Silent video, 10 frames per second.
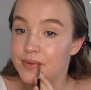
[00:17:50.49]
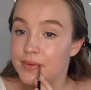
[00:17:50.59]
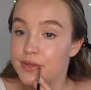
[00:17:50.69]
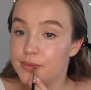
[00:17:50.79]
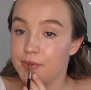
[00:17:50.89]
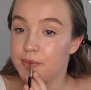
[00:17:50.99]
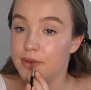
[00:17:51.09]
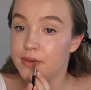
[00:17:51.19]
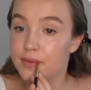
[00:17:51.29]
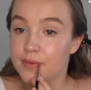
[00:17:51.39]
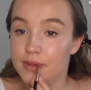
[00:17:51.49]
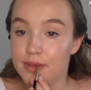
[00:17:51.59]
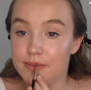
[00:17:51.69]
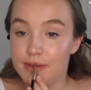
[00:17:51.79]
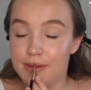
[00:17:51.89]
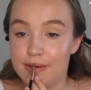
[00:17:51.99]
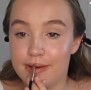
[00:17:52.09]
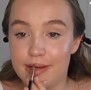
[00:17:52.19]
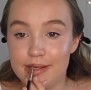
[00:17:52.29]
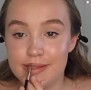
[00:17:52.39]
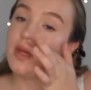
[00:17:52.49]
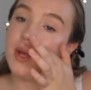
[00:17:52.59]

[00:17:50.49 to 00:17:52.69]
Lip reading: which will be really, really nice,